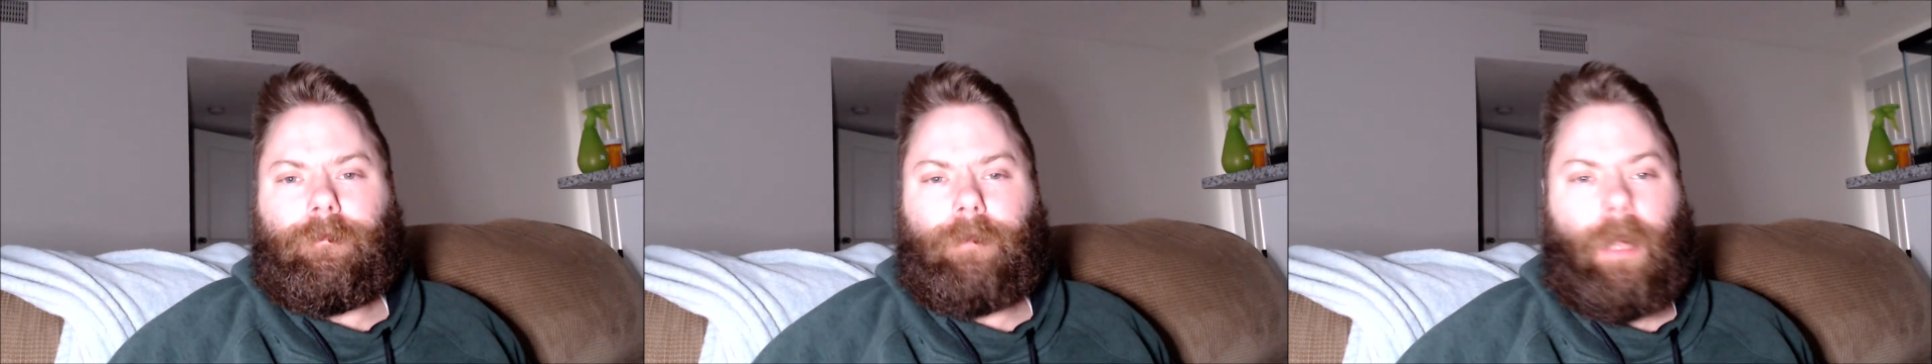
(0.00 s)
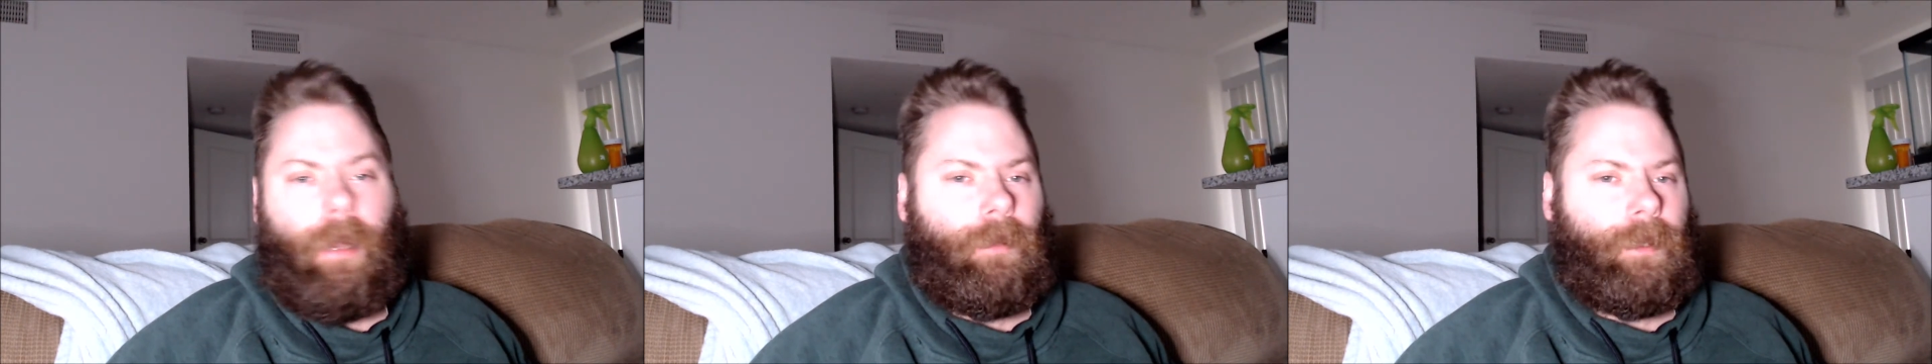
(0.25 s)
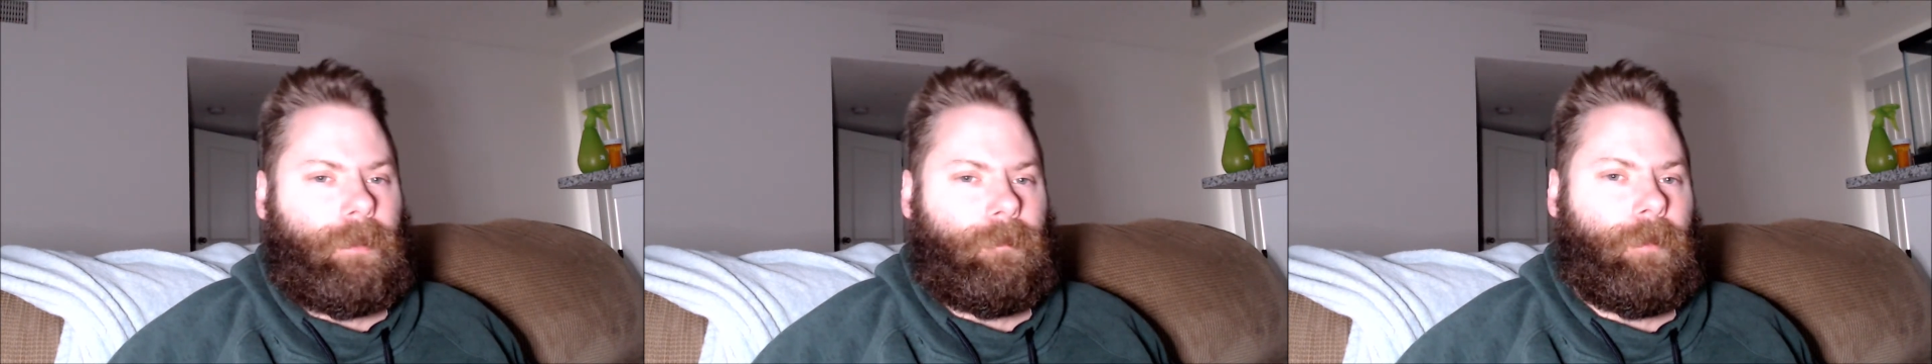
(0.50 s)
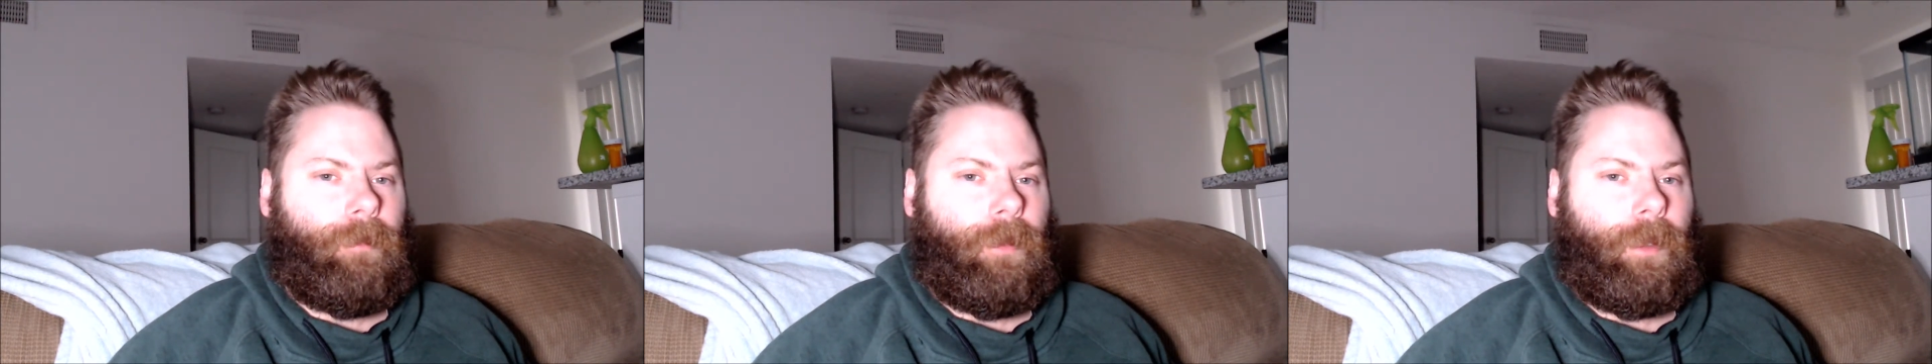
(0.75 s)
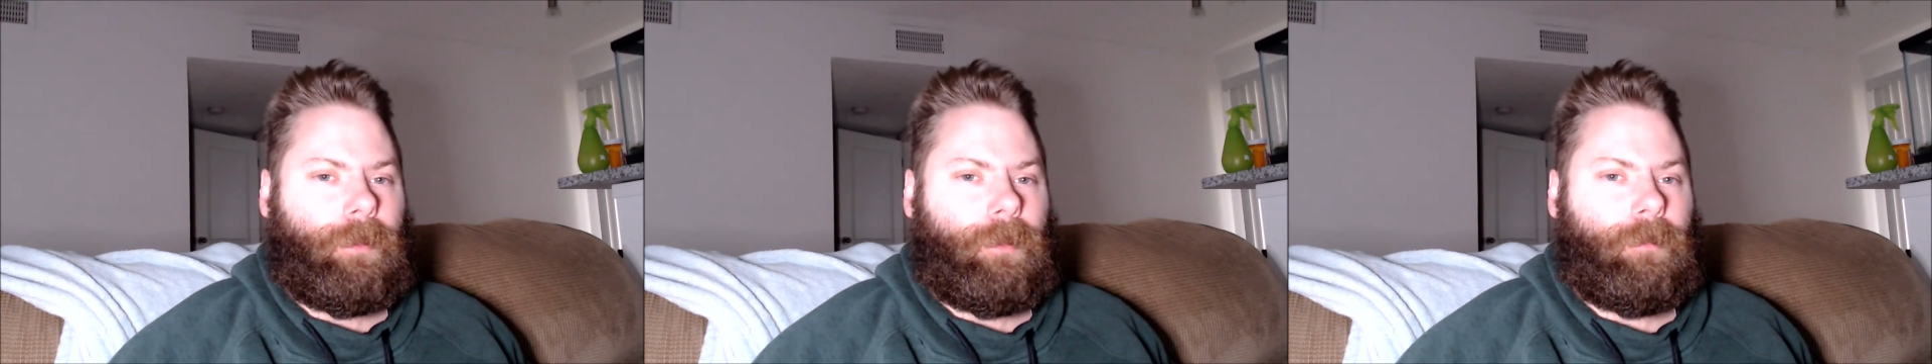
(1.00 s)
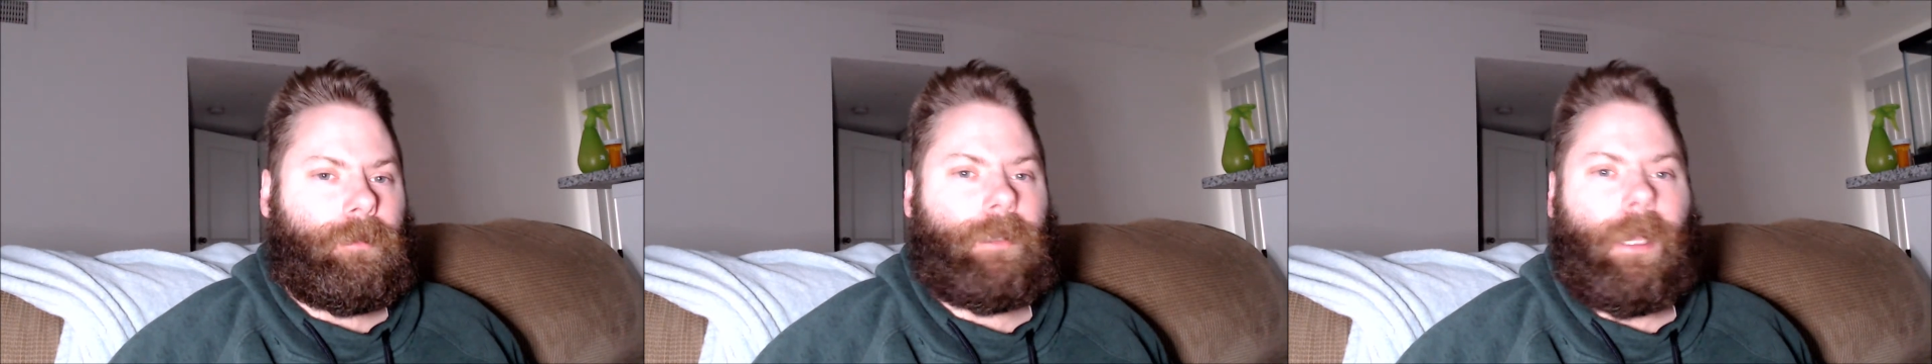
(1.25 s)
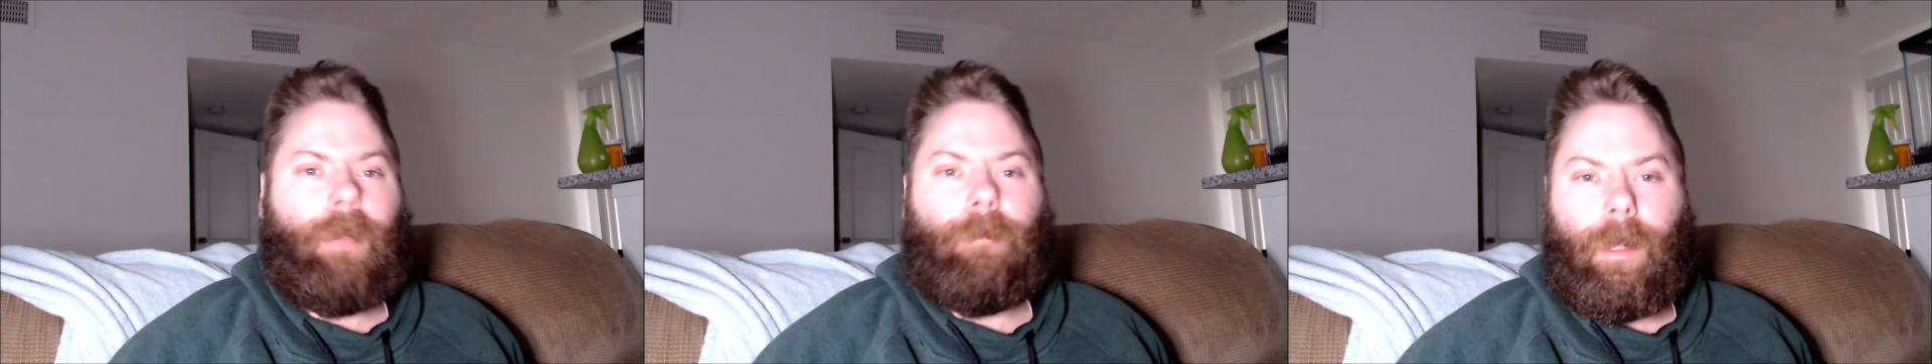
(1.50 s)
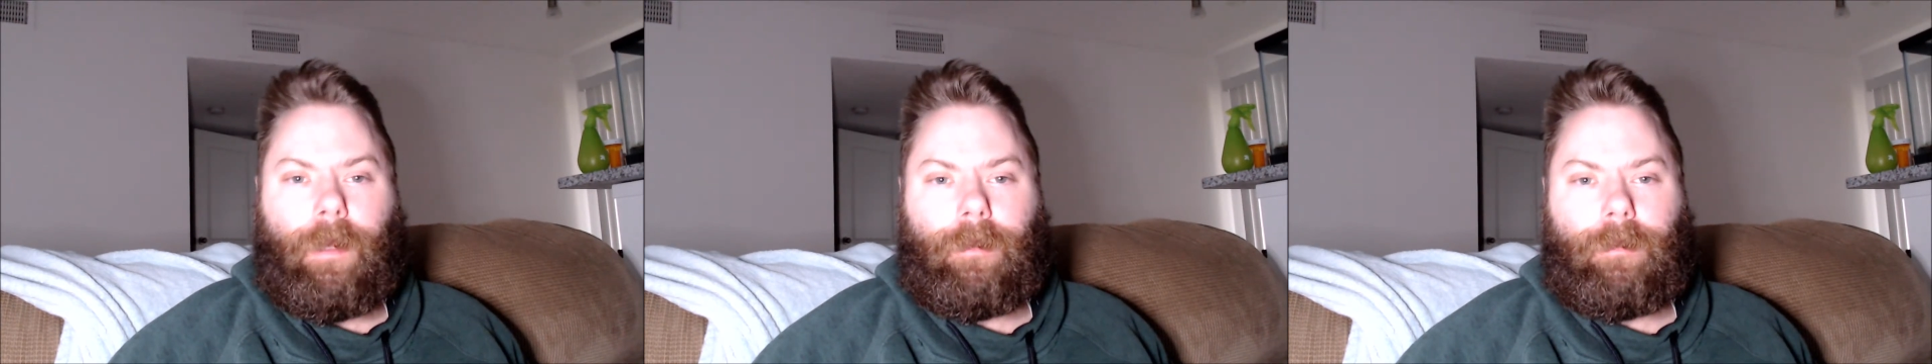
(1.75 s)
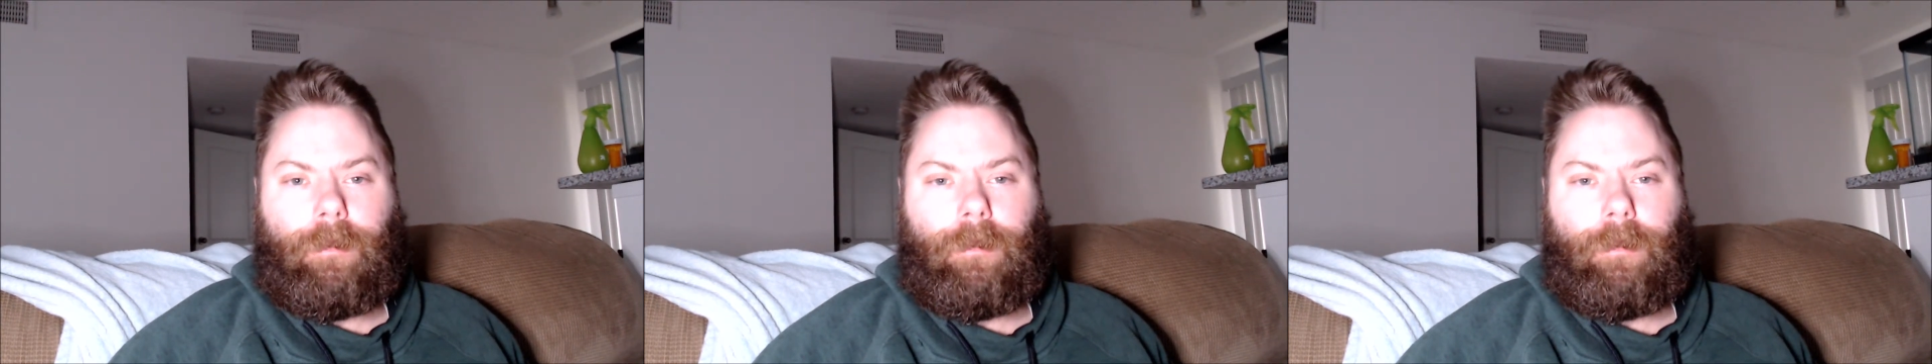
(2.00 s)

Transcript: Now let's move on to sapience.